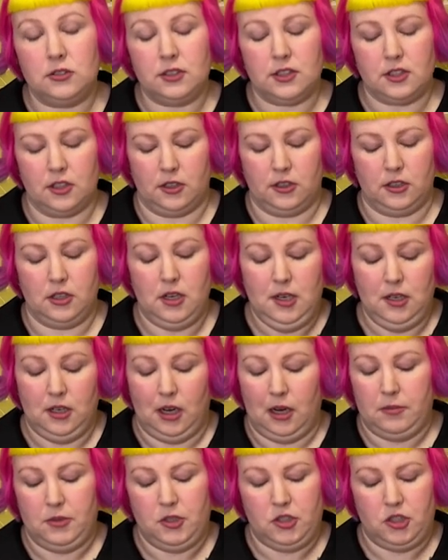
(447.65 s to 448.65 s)
So
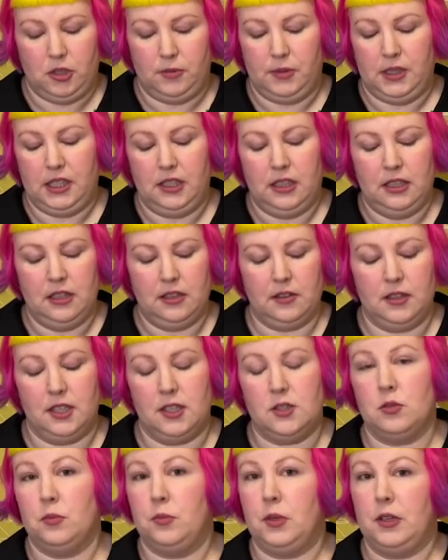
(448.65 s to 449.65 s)
I'm assuming
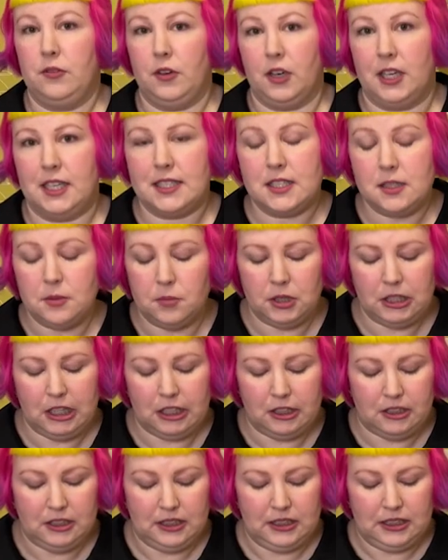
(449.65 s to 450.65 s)
this will be very similar.